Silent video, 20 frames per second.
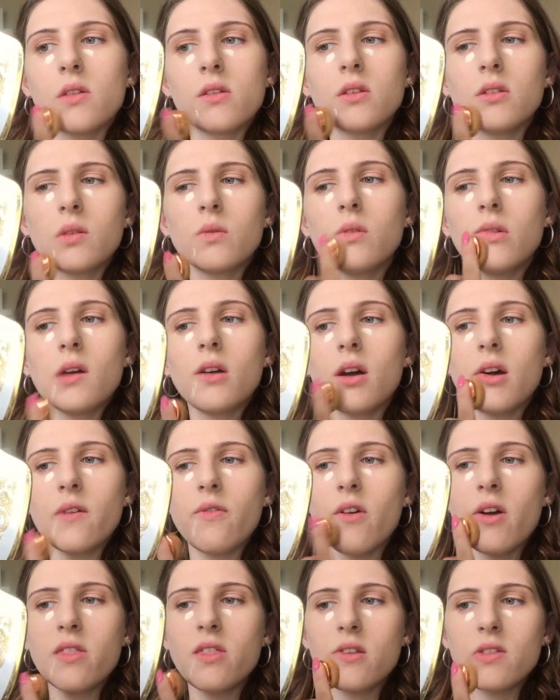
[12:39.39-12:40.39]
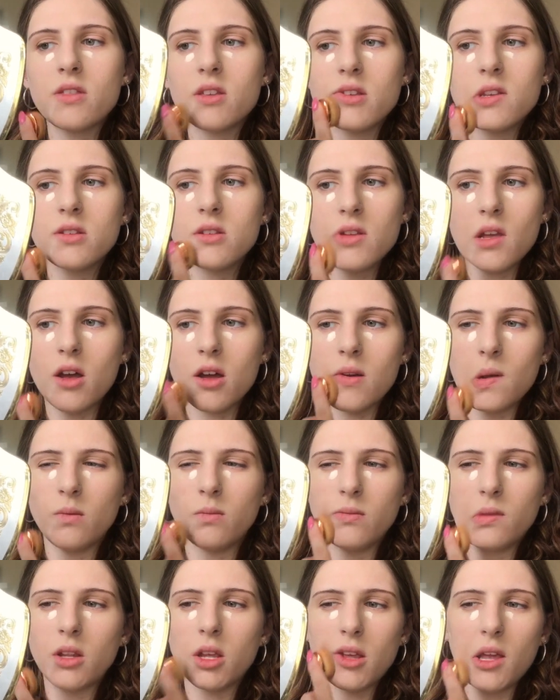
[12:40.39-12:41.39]
This one, I find that this,
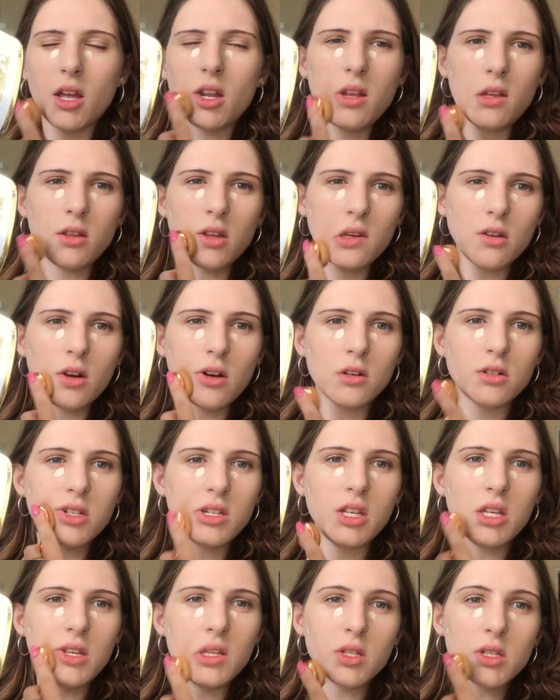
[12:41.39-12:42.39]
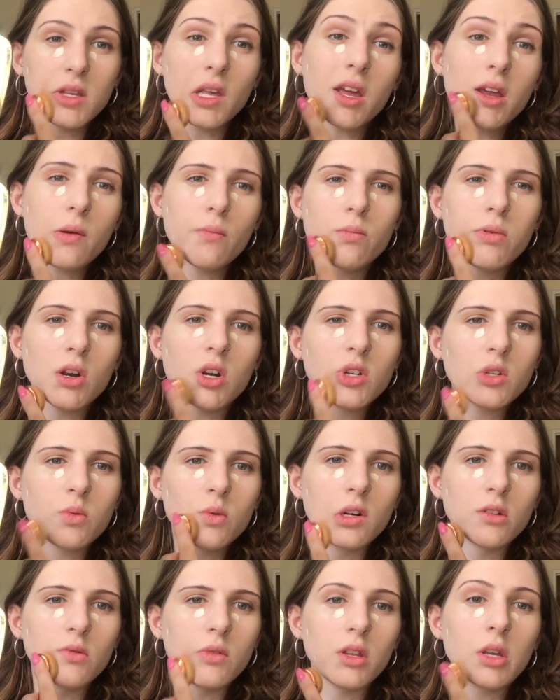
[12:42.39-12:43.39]
like any like Artiste-like brush
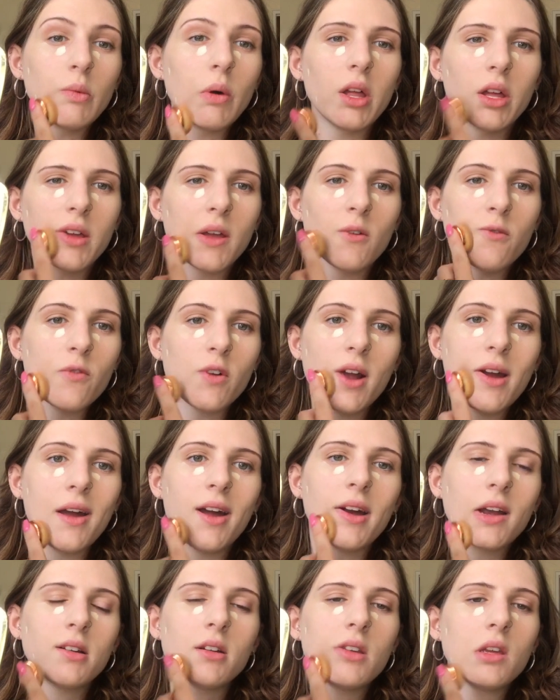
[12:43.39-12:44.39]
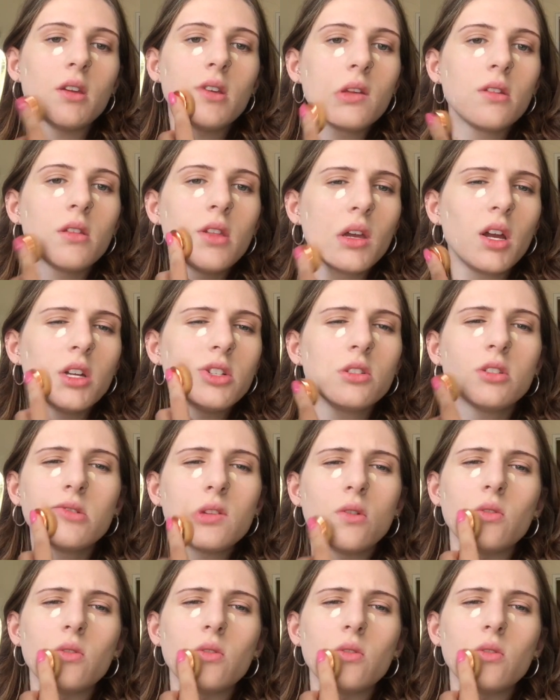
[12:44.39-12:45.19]
works really well again for acne. Like I